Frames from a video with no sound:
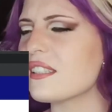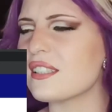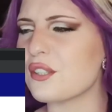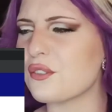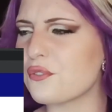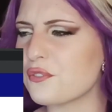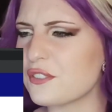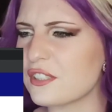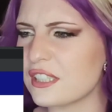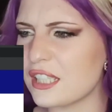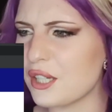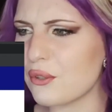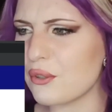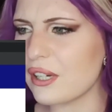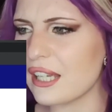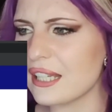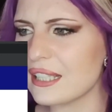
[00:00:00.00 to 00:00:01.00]

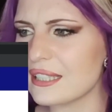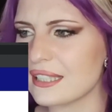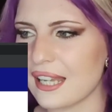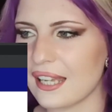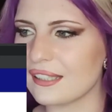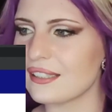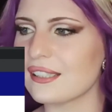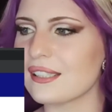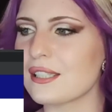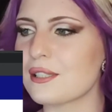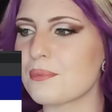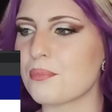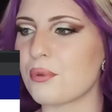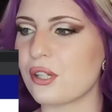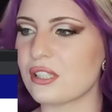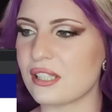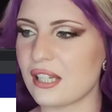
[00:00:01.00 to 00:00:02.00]
diphtheria tetanus
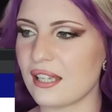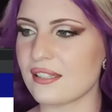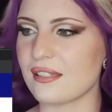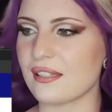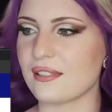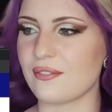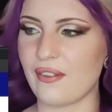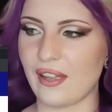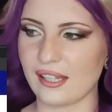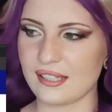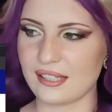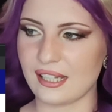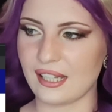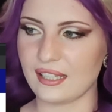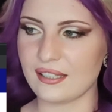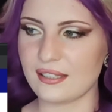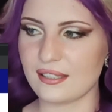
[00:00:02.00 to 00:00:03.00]
pertussis
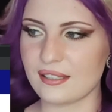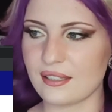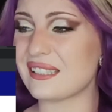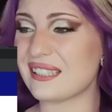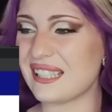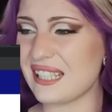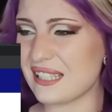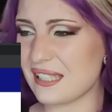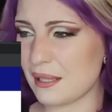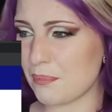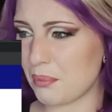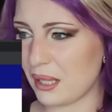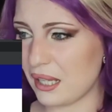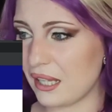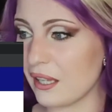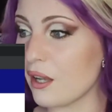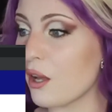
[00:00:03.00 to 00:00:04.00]
vaccines, D T
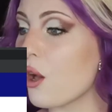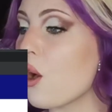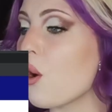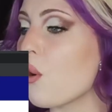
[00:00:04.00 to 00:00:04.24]
P,